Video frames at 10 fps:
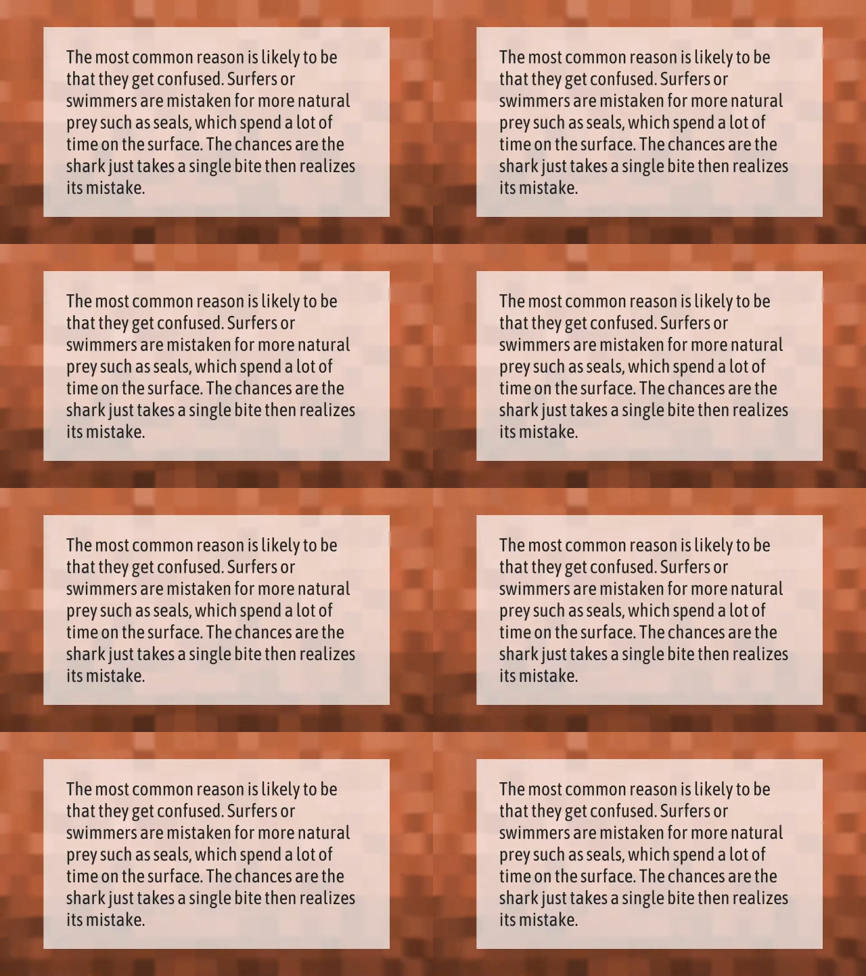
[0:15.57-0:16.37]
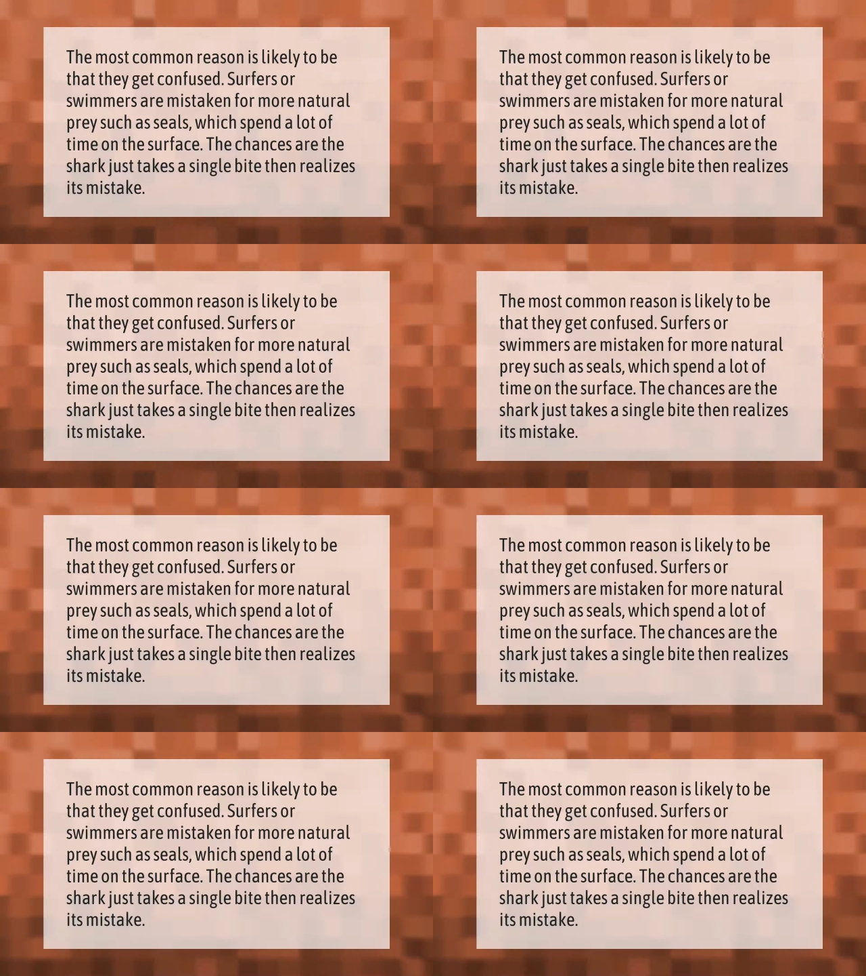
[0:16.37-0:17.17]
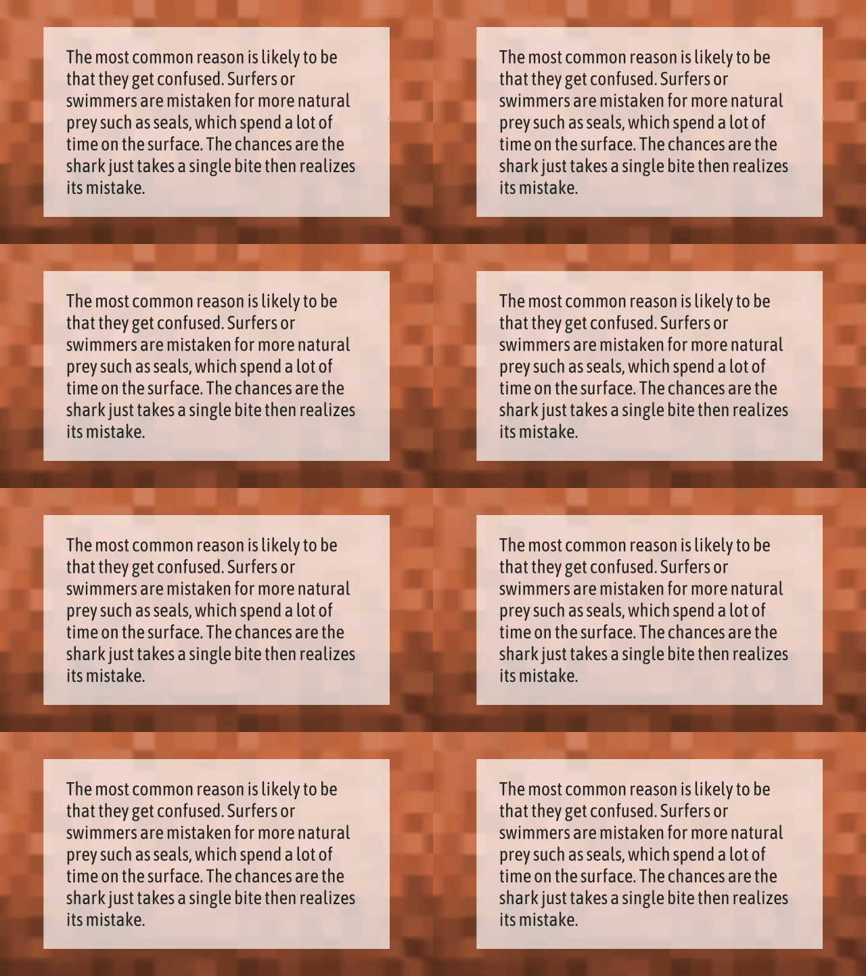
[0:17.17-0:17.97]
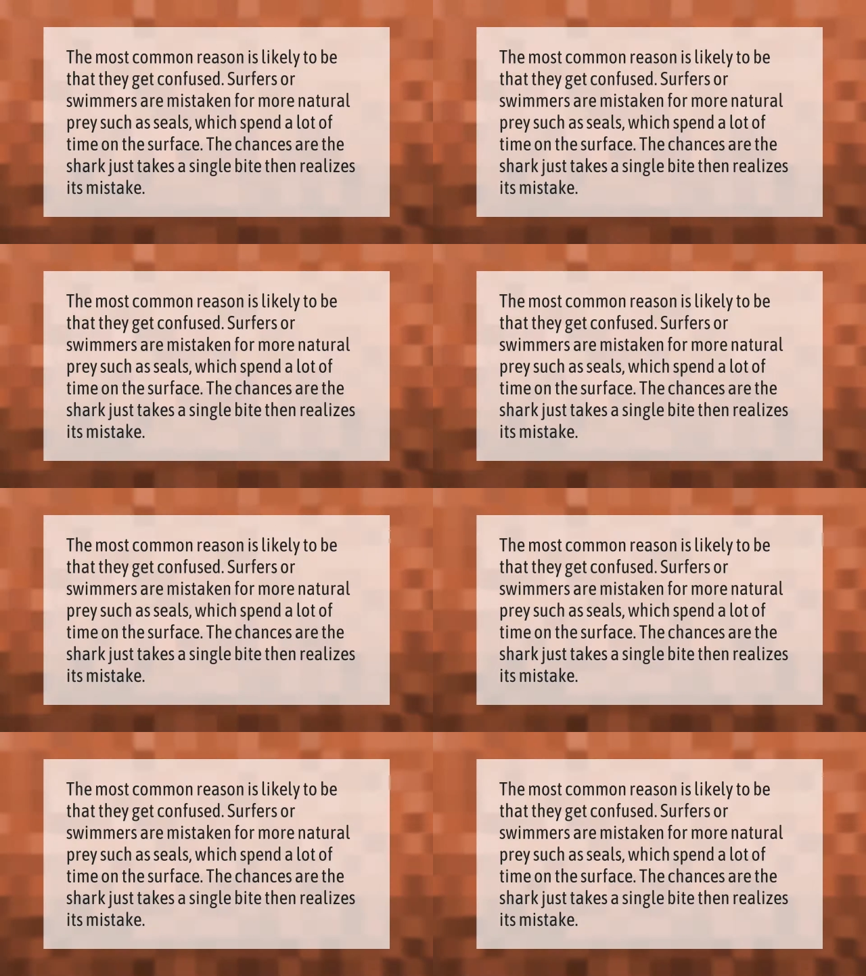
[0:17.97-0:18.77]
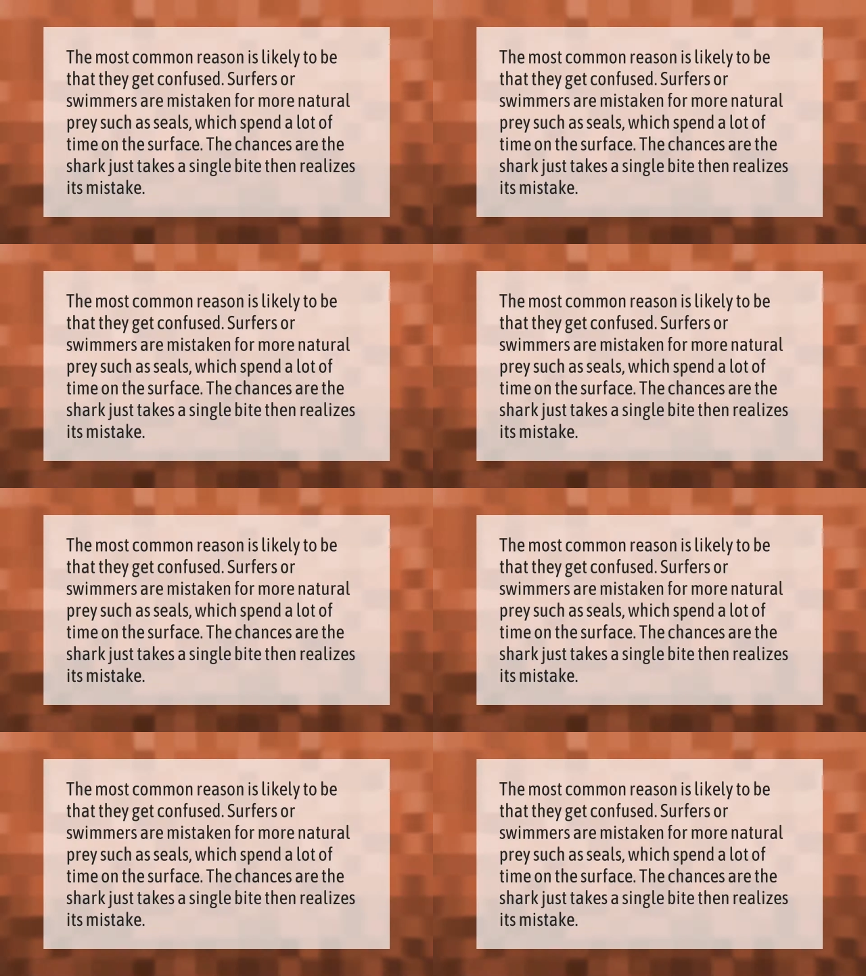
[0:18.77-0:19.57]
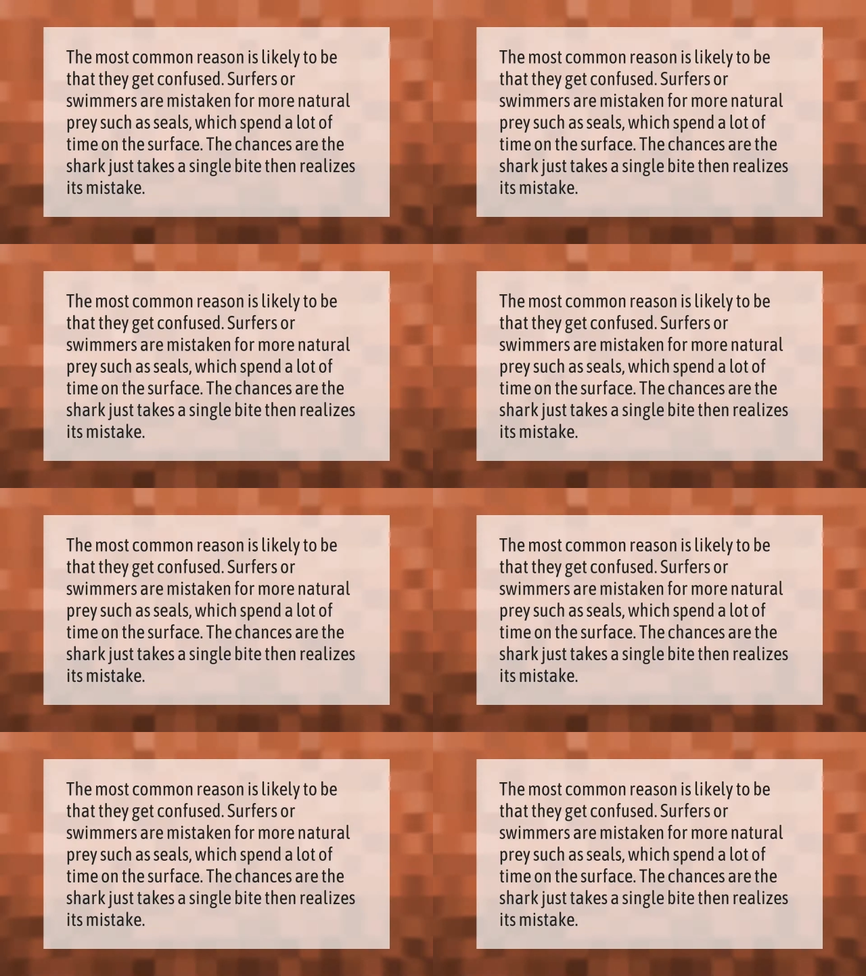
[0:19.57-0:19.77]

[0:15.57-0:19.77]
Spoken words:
Nobody's mouth can be seen.